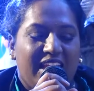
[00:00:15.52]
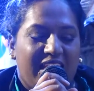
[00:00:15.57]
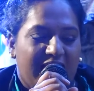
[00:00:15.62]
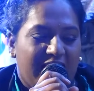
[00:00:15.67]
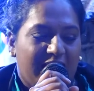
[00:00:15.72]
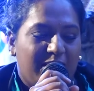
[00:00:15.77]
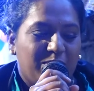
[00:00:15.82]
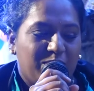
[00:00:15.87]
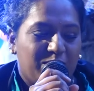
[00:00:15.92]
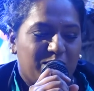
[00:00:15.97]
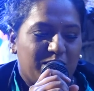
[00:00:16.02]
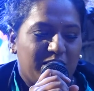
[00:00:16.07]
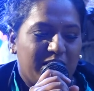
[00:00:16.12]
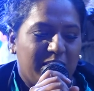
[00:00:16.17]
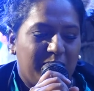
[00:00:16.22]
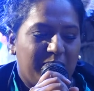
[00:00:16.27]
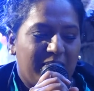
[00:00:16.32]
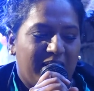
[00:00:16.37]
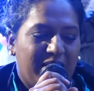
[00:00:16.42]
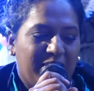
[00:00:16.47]
I'm
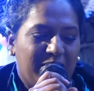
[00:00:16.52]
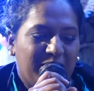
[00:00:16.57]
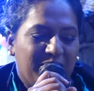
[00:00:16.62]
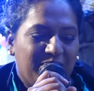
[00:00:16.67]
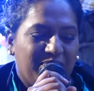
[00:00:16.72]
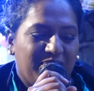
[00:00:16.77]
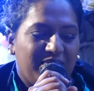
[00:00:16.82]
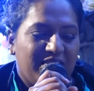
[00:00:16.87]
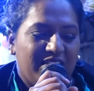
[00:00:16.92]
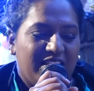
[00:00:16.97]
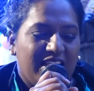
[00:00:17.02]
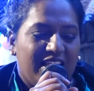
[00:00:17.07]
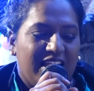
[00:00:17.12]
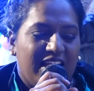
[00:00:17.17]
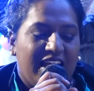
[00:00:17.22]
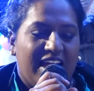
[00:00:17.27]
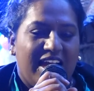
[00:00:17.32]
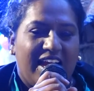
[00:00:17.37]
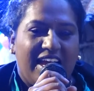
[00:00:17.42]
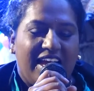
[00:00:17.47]
Sudipa.
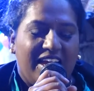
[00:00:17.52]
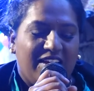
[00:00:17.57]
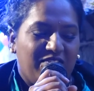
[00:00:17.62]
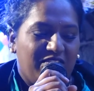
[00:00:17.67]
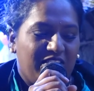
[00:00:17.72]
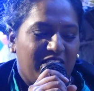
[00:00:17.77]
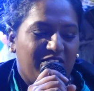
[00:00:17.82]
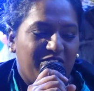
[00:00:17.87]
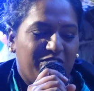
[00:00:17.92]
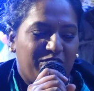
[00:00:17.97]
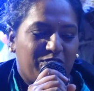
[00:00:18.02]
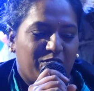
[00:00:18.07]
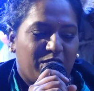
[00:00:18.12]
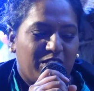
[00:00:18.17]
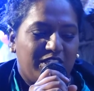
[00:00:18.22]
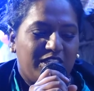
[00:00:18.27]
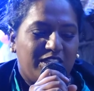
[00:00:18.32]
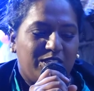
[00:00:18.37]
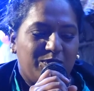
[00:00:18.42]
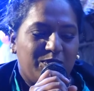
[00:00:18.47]
I have lived
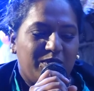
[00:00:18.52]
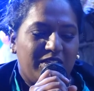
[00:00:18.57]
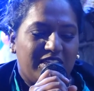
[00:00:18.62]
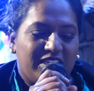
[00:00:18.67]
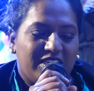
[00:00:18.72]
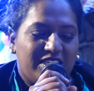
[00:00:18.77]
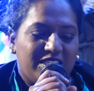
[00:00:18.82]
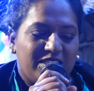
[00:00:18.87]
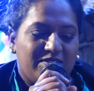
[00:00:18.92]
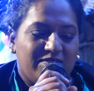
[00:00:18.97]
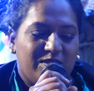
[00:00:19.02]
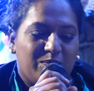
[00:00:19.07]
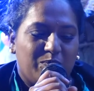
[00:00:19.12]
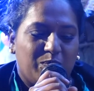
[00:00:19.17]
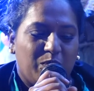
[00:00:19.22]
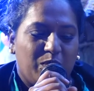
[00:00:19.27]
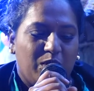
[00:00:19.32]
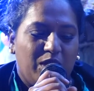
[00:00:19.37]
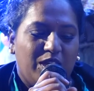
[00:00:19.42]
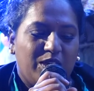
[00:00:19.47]
42 years
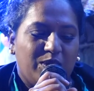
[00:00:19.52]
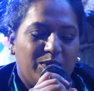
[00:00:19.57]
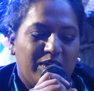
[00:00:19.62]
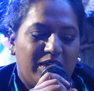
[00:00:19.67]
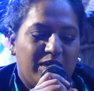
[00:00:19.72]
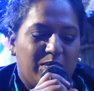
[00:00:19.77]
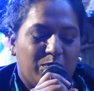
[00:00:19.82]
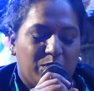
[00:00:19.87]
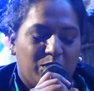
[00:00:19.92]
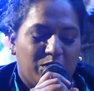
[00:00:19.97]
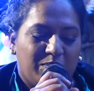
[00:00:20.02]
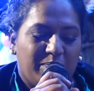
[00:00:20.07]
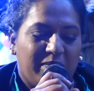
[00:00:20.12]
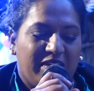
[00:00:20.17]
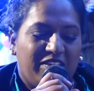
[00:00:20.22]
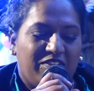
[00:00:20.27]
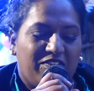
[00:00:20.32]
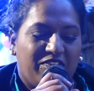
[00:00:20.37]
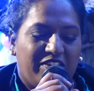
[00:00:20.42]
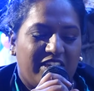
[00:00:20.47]
with polio in both
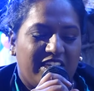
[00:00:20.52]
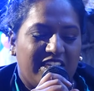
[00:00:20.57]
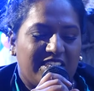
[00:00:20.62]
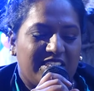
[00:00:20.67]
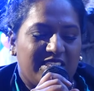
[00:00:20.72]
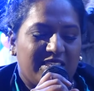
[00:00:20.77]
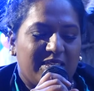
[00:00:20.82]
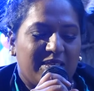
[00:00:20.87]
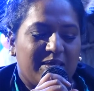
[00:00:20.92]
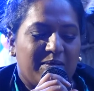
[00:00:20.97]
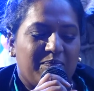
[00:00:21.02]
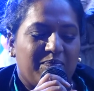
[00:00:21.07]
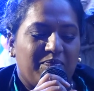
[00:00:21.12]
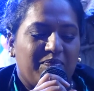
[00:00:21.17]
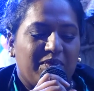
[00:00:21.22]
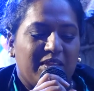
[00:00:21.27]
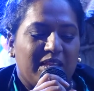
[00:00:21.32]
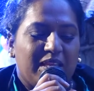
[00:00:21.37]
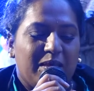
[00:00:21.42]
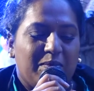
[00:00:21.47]
my feet.
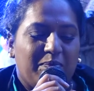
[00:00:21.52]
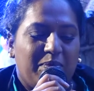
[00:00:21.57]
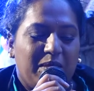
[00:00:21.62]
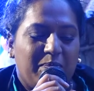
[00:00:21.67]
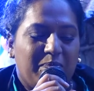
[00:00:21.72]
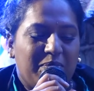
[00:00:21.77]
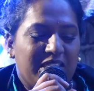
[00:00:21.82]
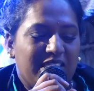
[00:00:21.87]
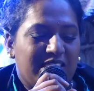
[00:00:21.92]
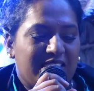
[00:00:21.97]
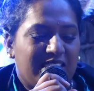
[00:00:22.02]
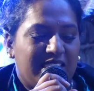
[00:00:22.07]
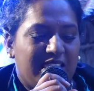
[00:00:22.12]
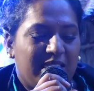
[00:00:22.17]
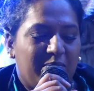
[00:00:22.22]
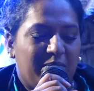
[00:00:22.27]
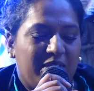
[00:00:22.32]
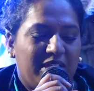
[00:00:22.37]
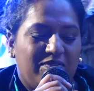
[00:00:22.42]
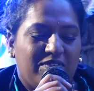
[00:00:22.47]
People
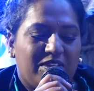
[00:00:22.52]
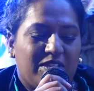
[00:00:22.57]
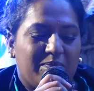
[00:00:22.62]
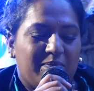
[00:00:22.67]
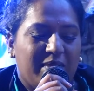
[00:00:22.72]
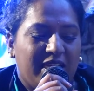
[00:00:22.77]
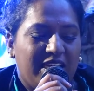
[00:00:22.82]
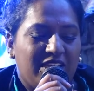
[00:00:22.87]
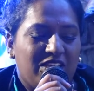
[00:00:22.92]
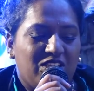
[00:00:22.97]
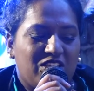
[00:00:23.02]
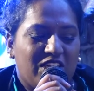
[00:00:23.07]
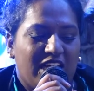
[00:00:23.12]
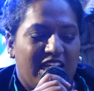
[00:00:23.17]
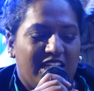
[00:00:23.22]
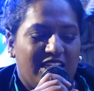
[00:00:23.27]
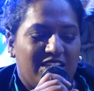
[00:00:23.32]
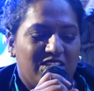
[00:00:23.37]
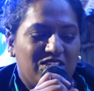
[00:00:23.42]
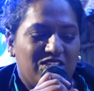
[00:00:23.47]
see me with my
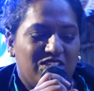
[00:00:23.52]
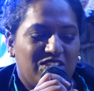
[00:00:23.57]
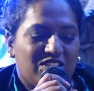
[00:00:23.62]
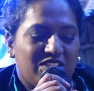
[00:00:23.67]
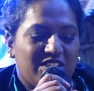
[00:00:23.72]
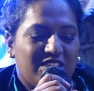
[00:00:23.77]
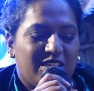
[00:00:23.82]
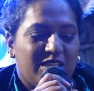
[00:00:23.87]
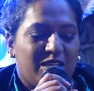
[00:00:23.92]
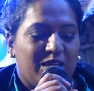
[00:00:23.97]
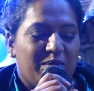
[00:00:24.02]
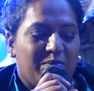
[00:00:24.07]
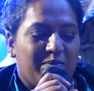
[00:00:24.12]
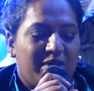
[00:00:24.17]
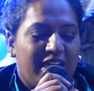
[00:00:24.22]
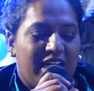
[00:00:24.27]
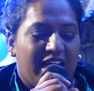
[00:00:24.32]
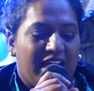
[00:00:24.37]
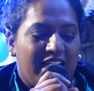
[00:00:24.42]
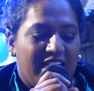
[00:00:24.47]
challenge,
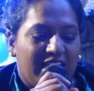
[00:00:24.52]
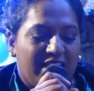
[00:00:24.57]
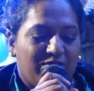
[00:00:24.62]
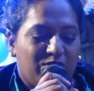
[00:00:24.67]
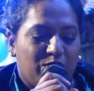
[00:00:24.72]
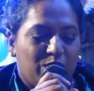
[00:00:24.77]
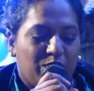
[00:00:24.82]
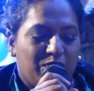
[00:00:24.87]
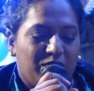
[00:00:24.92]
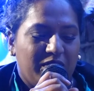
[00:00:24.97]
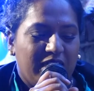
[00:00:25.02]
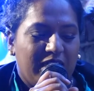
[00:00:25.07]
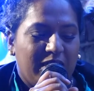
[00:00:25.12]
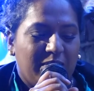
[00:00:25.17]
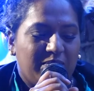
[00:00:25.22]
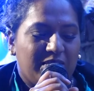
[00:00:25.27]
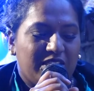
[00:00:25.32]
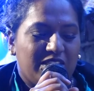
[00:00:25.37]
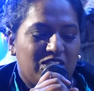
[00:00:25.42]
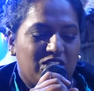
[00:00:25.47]
but I have
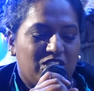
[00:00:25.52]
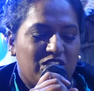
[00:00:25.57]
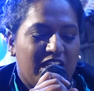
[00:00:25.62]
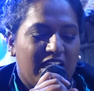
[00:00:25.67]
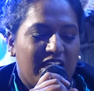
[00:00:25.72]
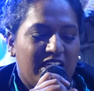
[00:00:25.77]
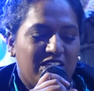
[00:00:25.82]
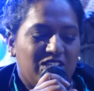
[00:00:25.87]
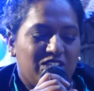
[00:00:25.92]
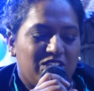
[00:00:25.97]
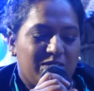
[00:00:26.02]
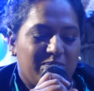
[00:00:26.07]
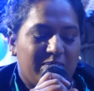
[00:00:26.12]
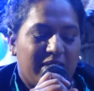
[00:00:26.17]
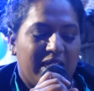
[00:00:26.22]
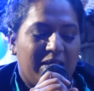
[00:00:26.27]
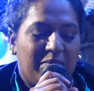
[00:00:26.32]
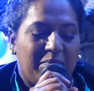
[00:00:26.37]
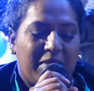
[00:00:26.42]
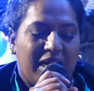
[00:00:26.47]
overcome this challenge in
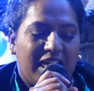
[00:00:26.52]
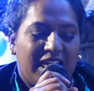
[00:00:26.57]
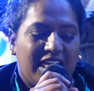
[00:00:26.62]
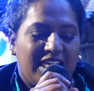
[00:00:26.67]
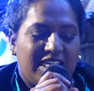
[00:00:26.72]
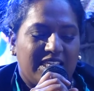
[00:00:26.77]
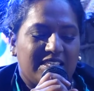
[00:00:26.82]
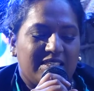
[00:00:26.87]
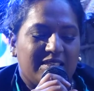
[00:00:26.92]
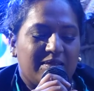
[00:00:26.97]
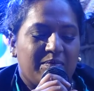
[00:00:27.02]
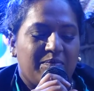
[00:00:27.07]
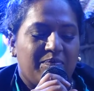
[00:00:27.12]
my mind.